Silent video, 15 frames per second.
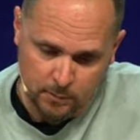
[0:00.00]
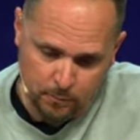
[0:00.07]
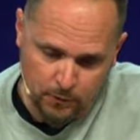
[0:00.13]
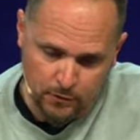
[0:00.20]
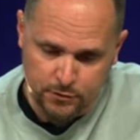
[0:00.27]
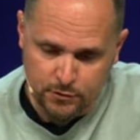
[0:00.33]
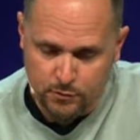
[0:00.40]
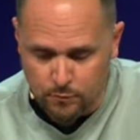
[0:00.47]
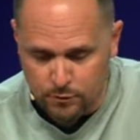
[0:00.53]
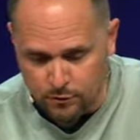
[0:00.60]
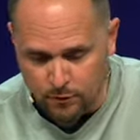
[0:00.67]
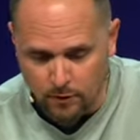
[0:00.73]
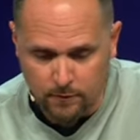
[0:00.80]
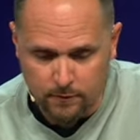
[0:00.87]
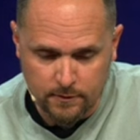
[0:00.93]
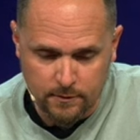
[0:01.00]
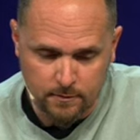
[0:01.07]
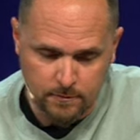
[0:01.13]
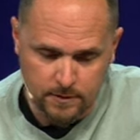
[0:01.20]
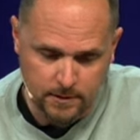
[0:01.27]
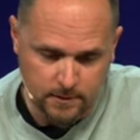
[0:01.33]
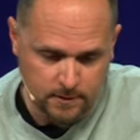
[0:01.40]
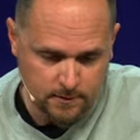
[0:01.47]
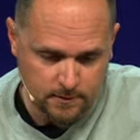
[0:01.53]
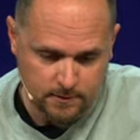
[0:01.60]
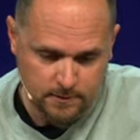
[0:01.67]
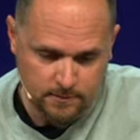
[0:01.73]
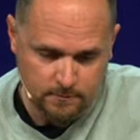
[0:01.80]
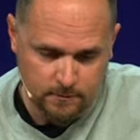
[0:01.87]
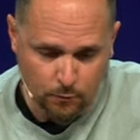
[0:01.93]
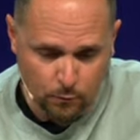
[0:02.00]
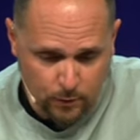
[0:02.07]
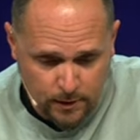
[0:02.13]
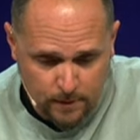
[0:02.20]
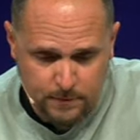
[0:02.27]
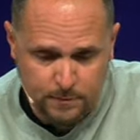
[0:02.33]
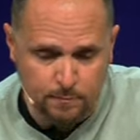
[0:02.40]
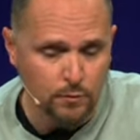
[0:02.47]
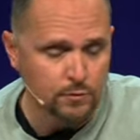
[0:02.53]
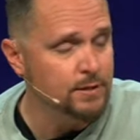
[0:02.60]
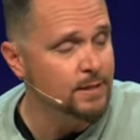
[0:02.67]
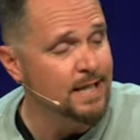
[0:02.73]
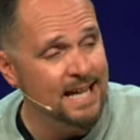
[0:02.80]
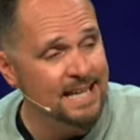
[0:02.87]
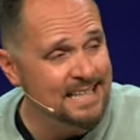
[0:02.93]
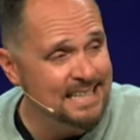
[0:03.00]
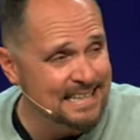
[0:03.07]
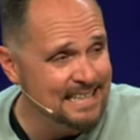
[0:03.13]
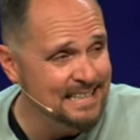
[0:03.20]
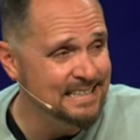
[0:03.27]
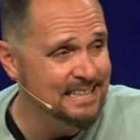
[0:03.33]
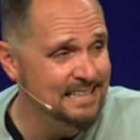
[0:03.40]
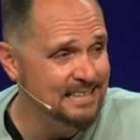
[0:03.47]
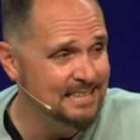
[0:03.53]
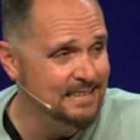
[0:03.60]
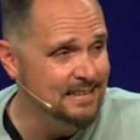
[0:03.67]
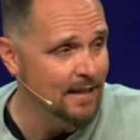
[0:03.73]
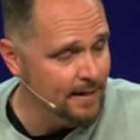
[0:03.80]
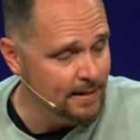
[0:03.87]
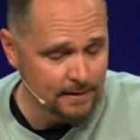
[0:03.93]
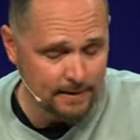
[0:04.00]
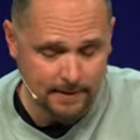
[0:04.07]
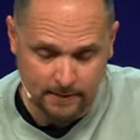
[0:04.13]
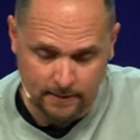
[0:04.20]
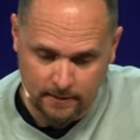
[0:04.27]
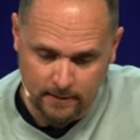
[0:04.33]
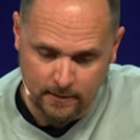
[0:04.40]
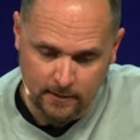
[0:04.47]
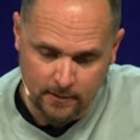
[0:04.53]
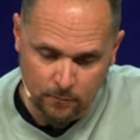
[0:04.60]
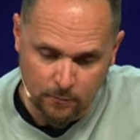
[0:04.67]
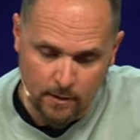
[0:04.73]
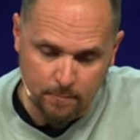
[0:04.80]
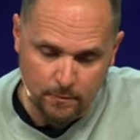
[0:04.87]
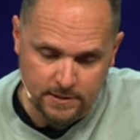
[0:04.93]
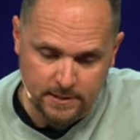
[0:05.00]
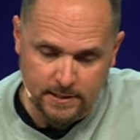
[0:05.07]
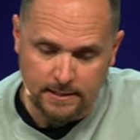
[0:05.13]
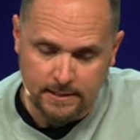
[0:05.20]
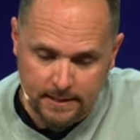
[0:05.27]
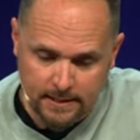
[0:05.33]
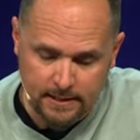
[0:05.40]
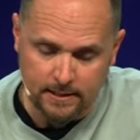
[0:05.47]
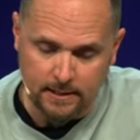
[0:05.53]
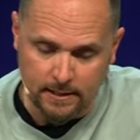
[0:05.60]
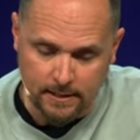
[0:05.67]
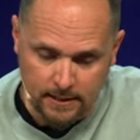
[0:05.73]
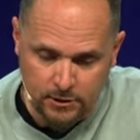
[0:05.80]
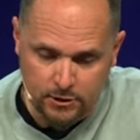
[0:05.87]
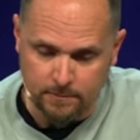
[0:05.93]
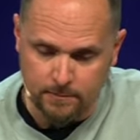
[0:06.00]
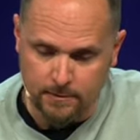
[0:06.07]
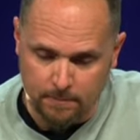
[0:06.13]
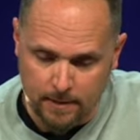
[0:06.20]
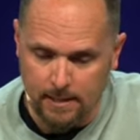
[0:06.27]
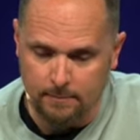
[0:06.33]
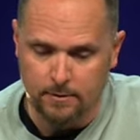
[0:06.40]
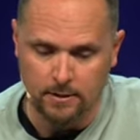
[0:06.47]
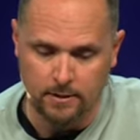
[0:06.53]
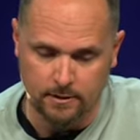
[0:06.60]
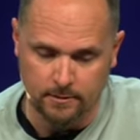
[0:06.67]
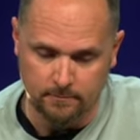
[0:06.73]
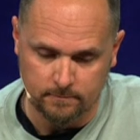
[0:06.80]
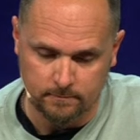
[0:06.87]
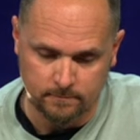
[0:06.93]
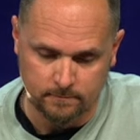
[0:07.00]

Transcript: The Persians were stronger than the Medes. The ribs most likely, likely, represent Lydia, Egypt, and Babylon.